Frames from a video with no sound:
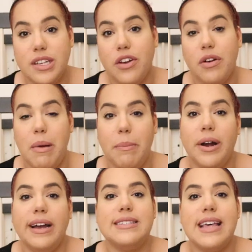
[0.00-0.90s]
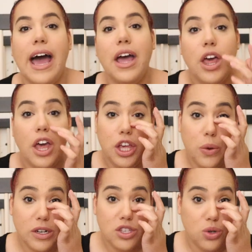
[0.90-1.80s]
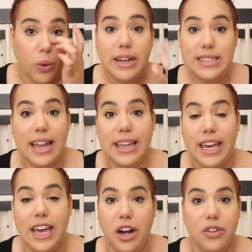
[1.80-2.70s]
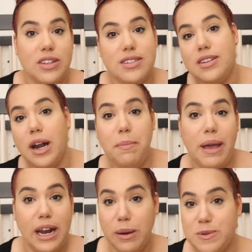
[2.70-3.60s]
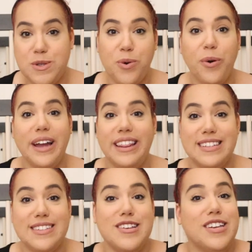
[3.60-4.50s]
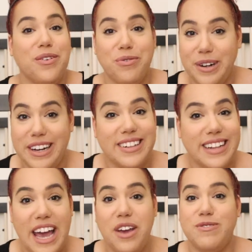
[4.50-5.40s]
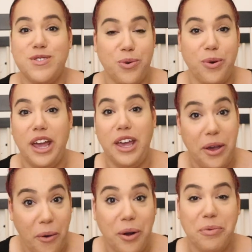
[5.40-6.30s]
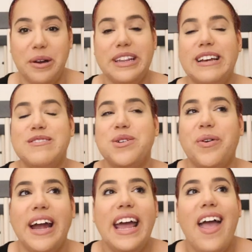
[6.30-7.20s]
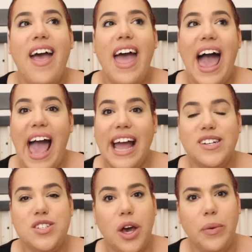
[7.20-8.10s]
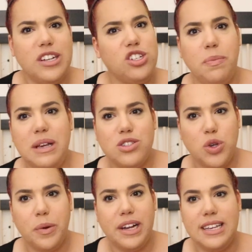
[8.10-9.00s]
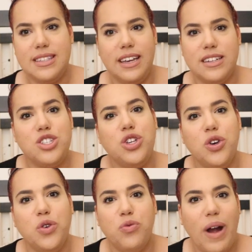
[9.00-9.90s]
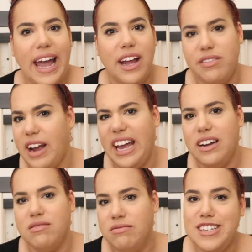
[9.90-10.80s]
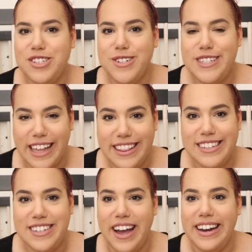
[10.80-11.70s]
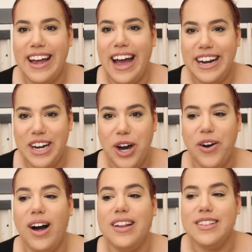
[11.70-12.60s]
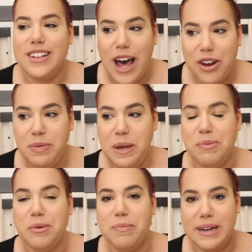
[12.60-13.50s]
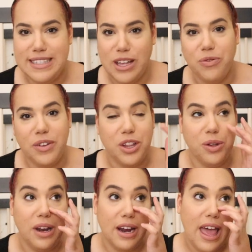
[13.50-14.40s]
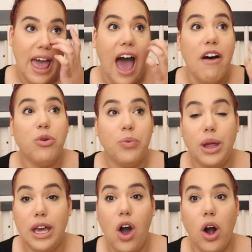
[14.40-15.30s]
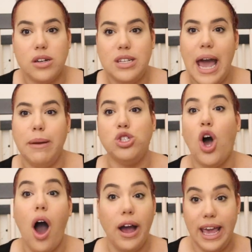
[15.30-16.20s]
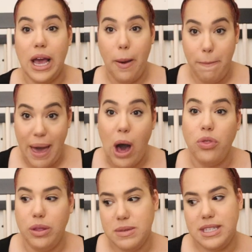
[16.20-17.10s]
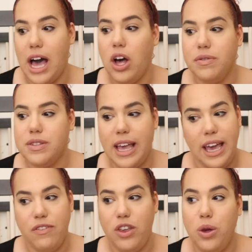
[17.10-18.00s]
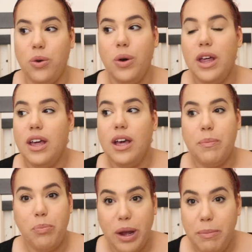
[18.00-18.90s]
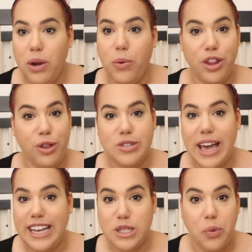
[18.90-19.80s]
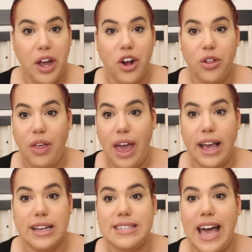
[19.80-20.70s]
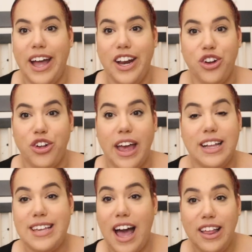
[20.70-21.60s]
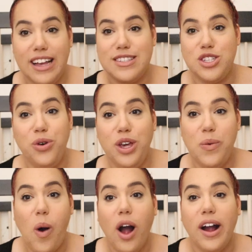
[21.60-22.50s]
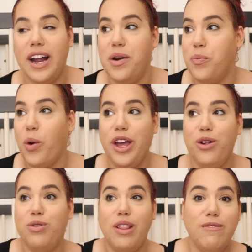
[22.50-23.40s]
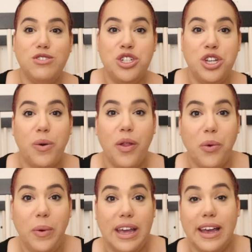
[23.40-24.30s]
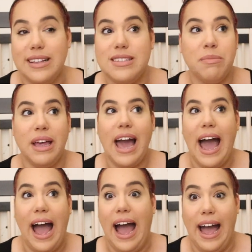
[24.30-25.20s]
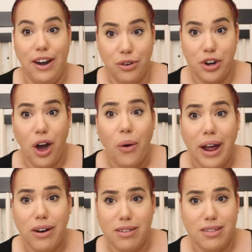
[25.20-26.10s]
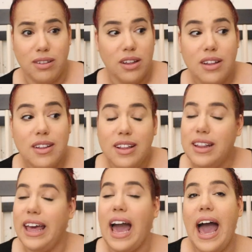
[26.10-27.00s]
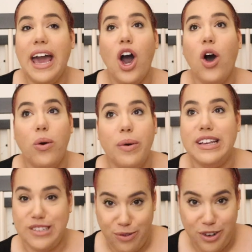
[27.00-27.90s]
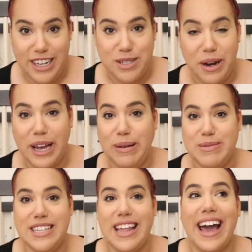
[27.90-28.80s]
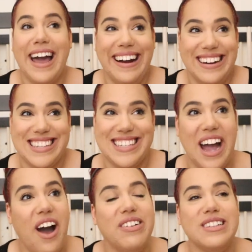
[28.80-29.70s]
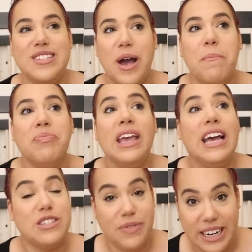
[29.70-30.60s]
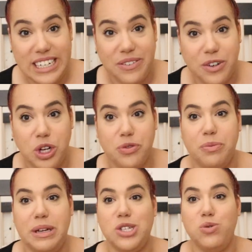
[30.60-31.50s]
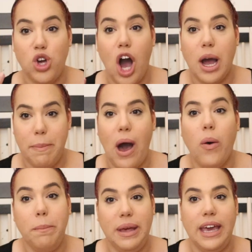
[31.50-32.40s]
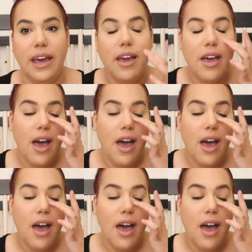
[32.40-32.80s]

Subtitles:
thing to remember is that you are storytelling here. This is not a made up story. This is a real life story, your real life story. And so it should be super easy to write, right? Easier said than done. I know a lot of people, myself included, have a really hard time talking about themselves. Like if you bring me to one of those icebreaker things and you're like, tell us who you are and what you love to do on the weekends, I'm like, I don't know. Like I always freeze when it comes to that kind of stuff. And so it's very difficult for me to talk about me.